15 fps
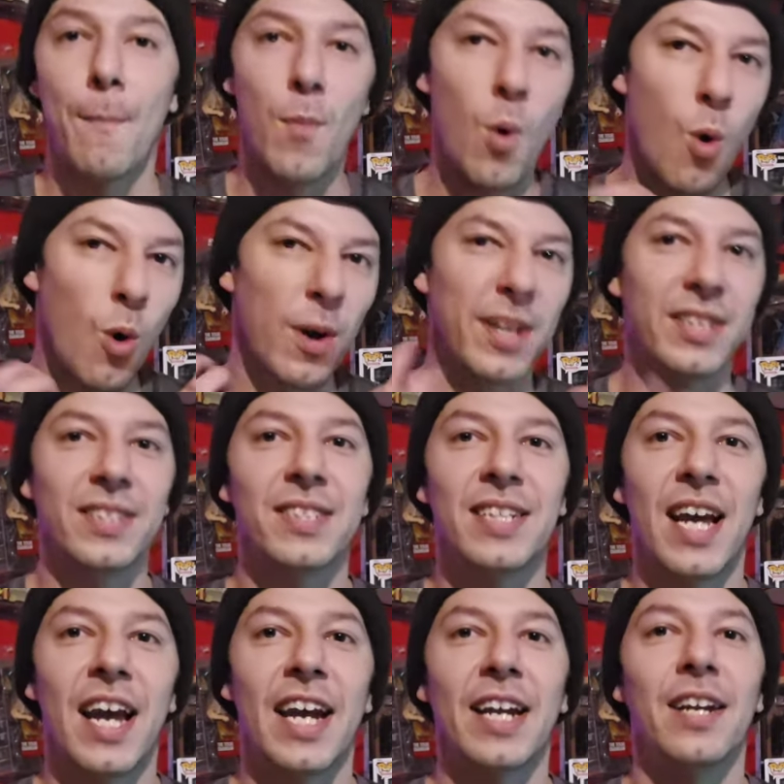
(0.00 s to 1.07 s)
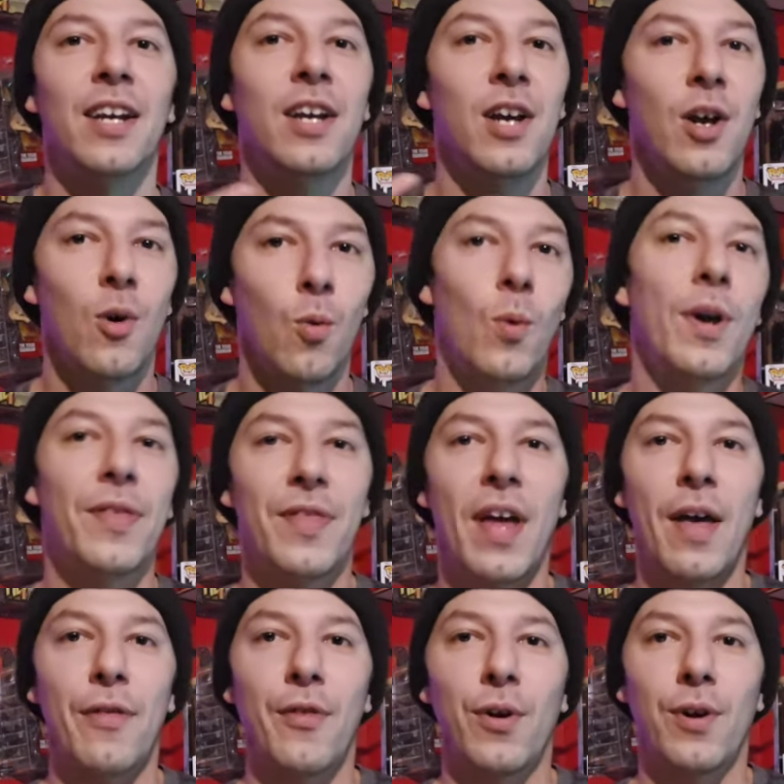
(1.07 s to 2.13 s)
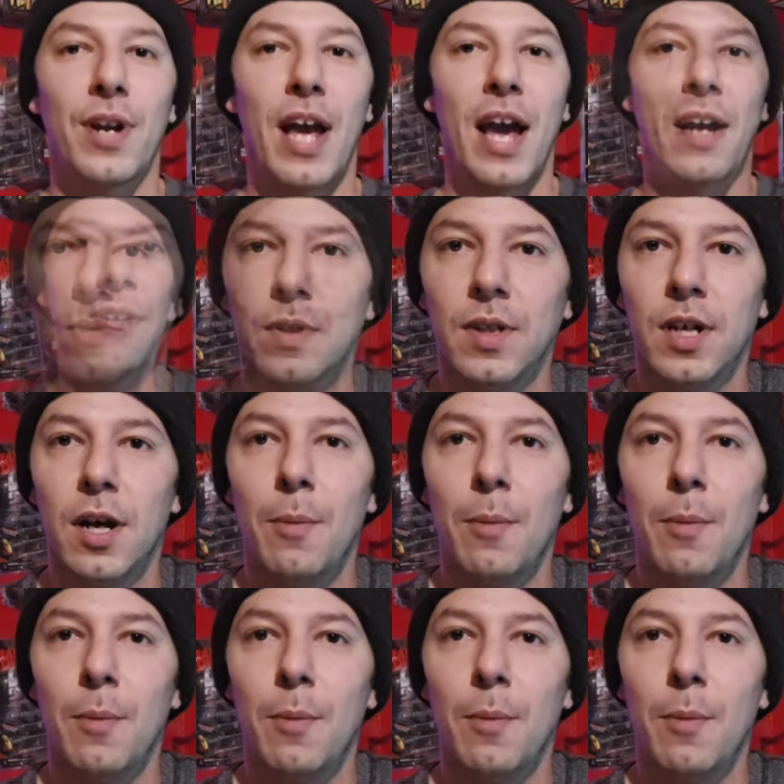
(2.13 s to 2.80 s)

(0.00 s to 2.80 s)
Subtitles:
more insane with that third act.